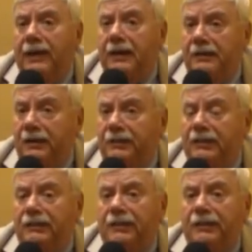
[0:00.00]
in the
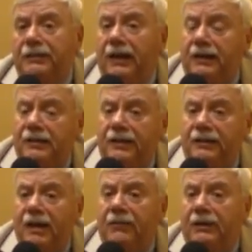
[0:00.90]
1860s and
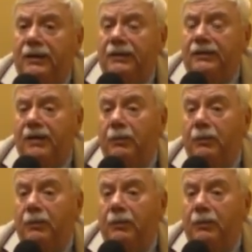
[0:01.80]
1870s